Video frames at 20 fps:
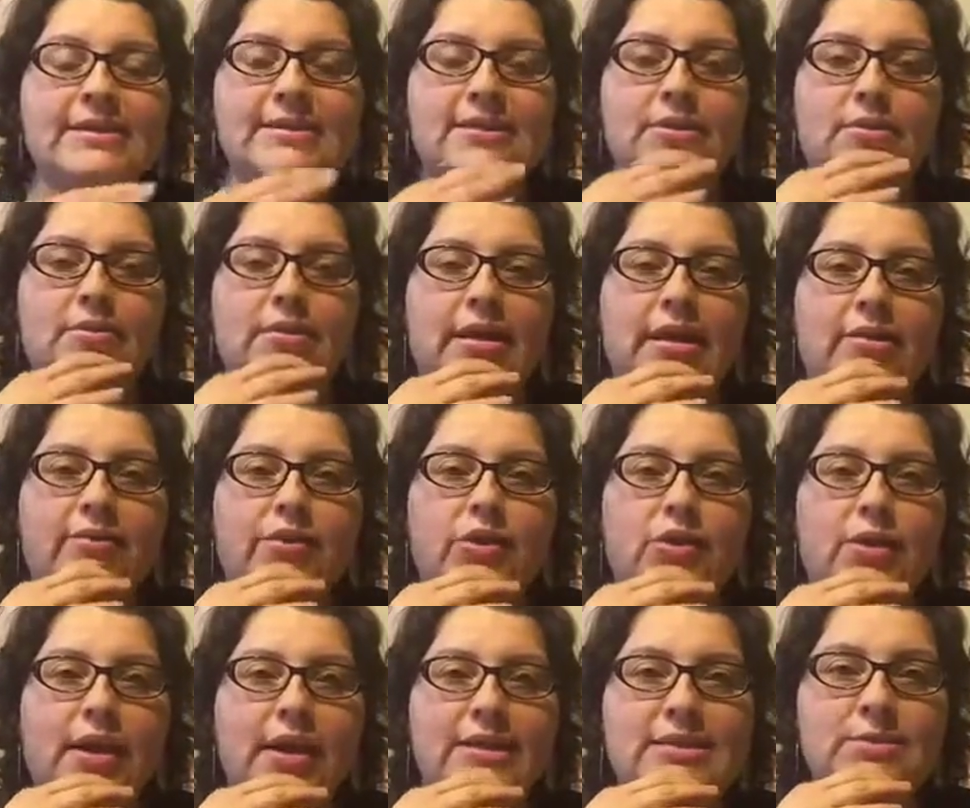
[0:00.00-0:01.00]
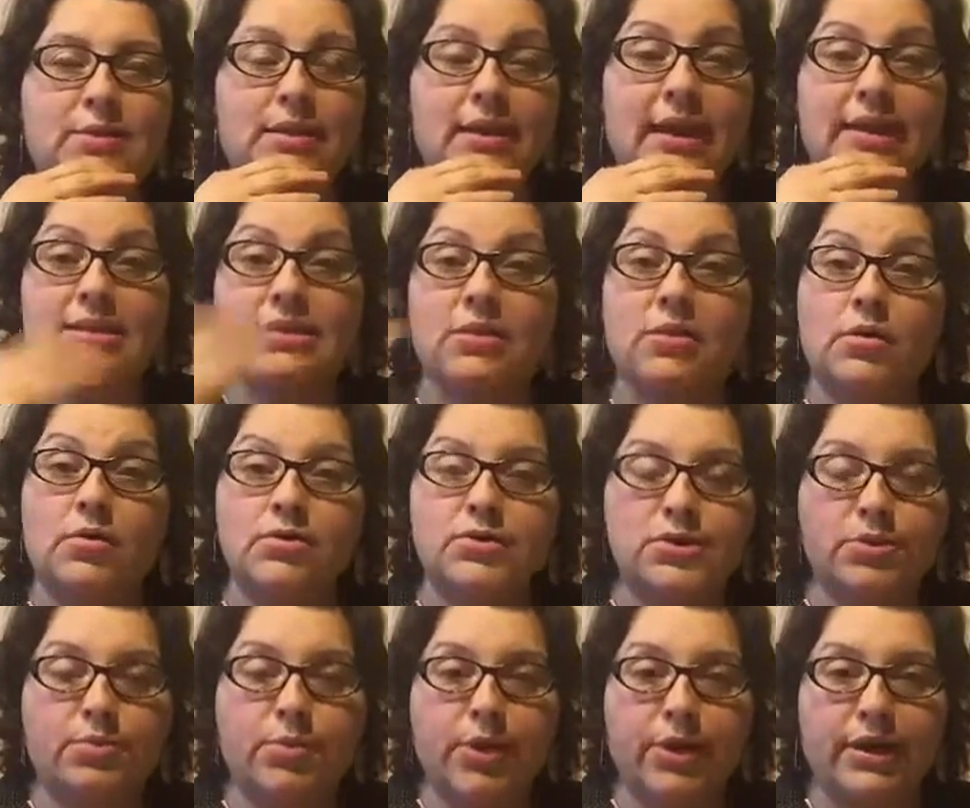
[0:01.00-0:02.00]
So if you guys would like to host
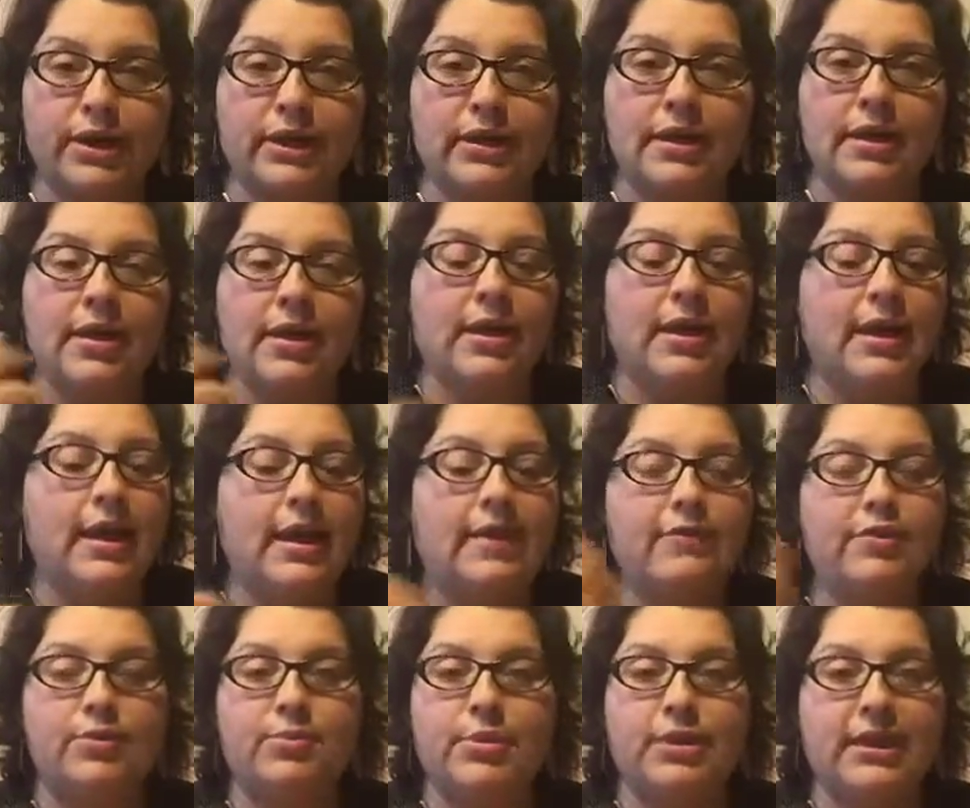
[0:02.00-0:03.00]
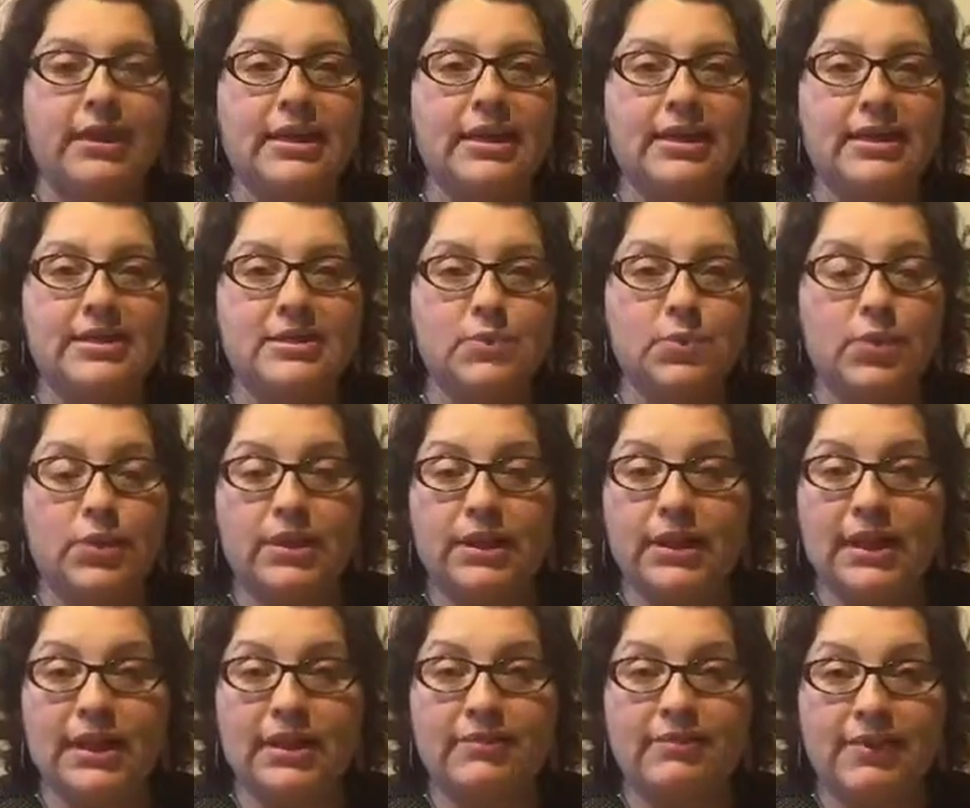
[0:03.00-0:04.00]
a party, everybody is
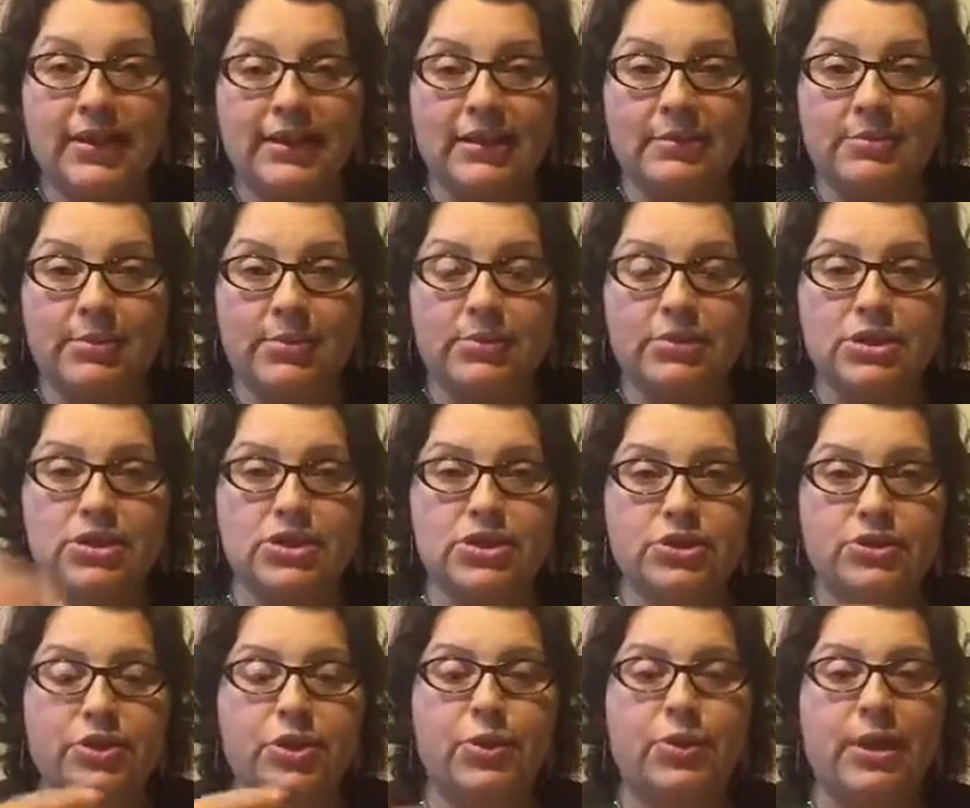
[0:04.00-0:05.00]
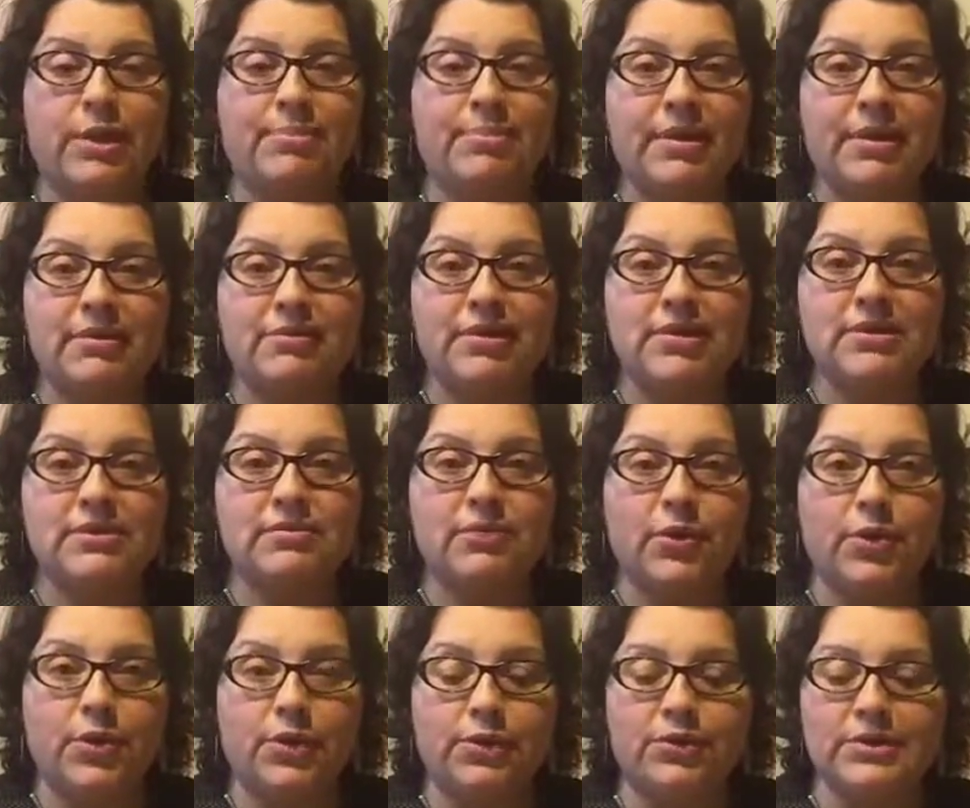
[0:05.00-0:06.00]
willing and available to share the great benefits of
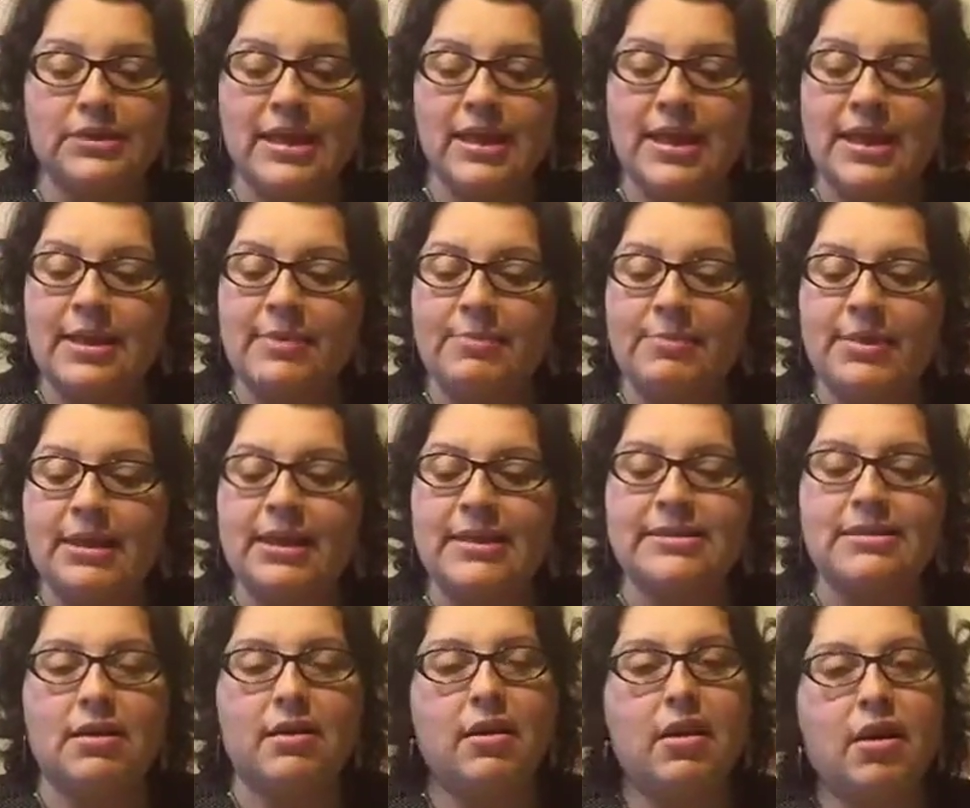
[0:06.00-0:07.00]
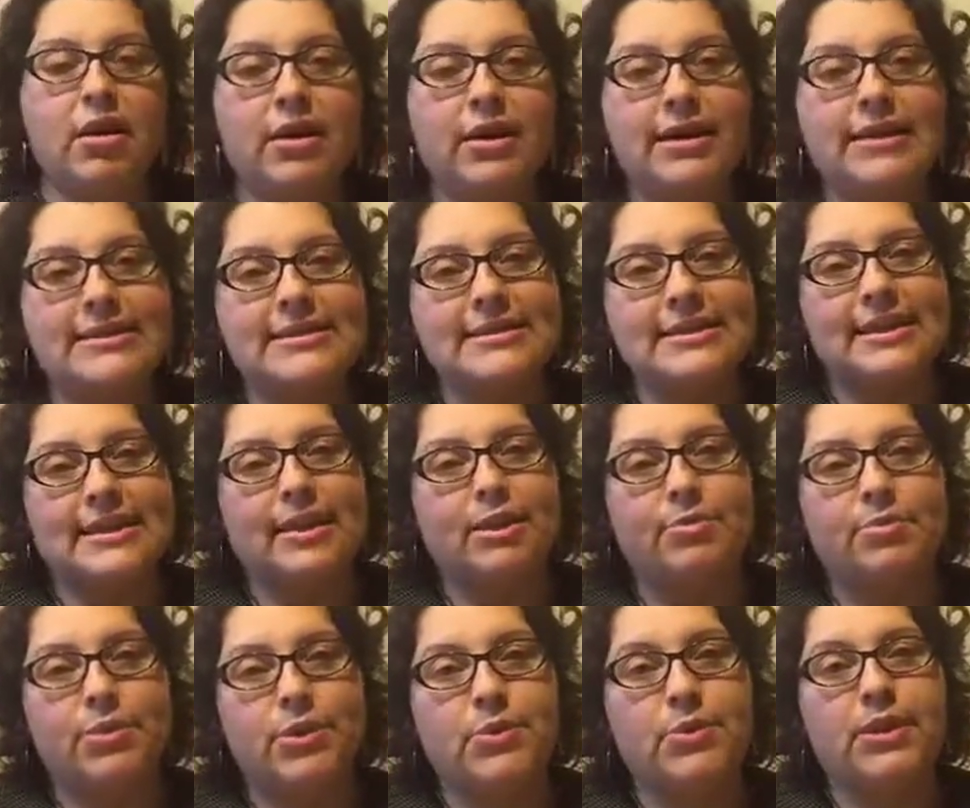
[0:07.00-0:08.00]
oils, because our heart is to
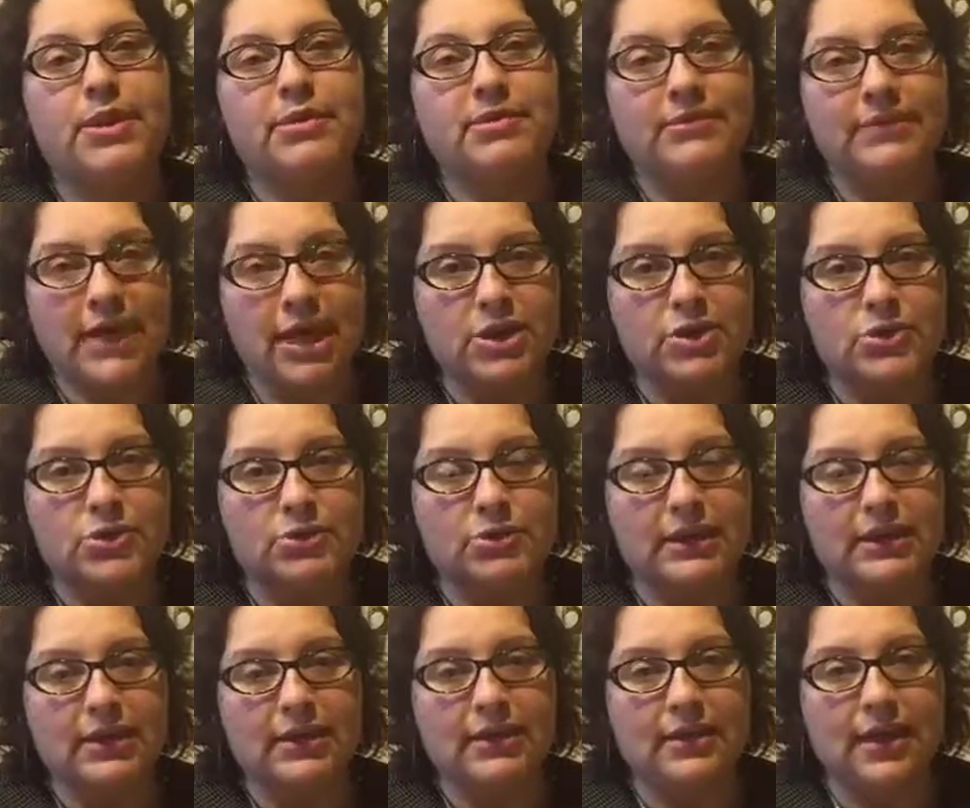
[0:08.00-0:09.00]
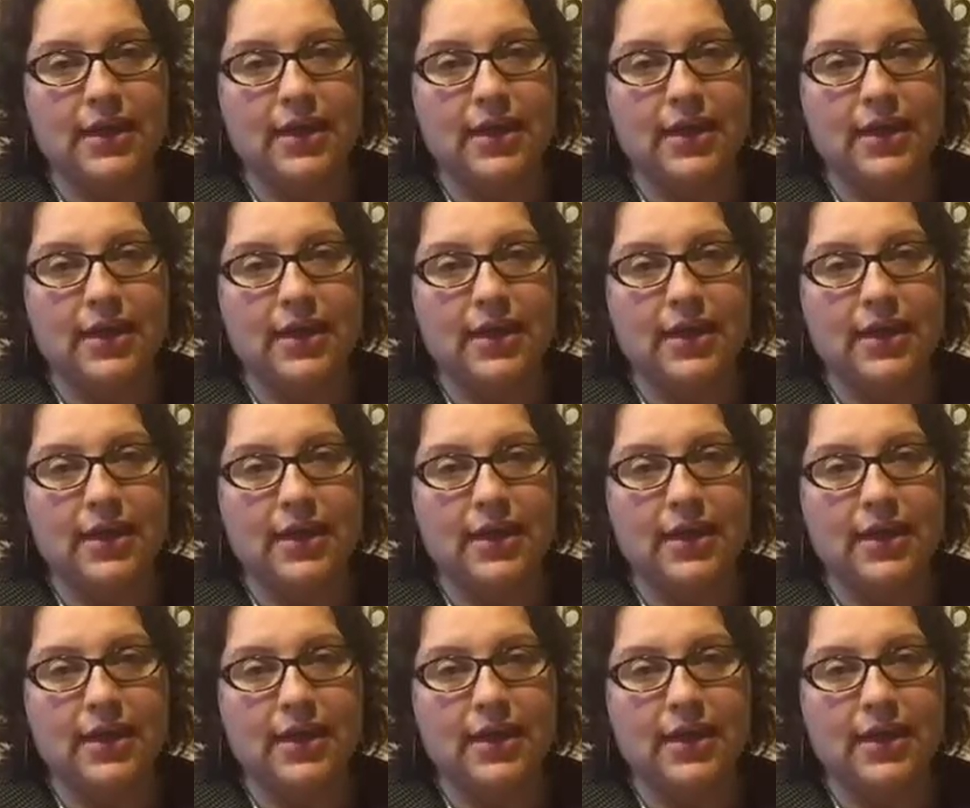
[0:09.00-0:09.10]
help you heal naturally.